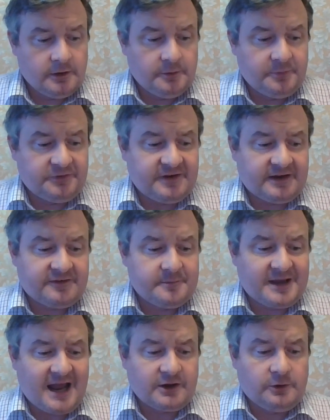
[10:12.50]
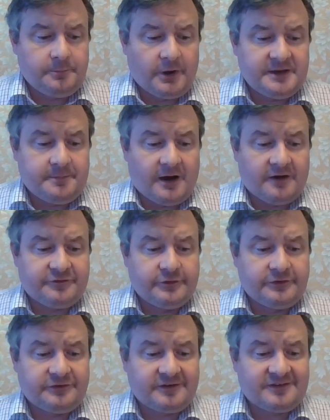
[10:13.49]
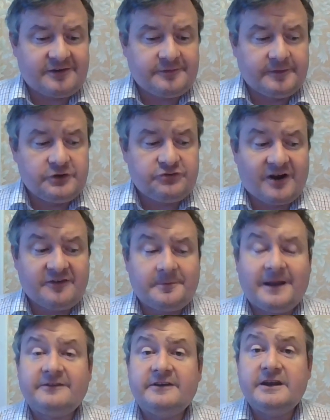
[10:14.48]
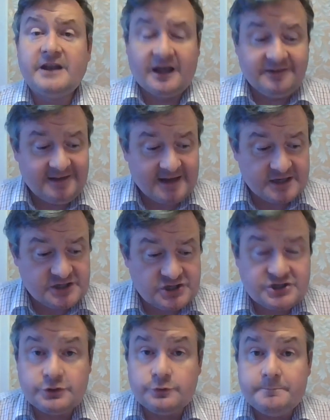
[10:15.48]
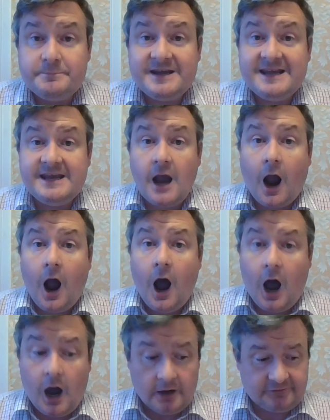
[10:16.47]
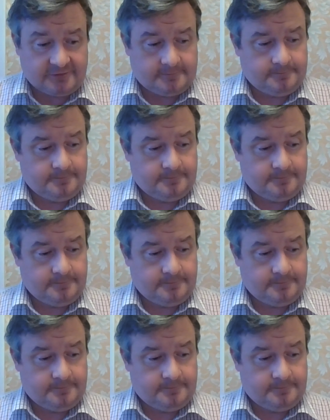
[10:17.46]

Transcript: Number six, the mechanical body part first successfully transplanted in 1982. B. Heart.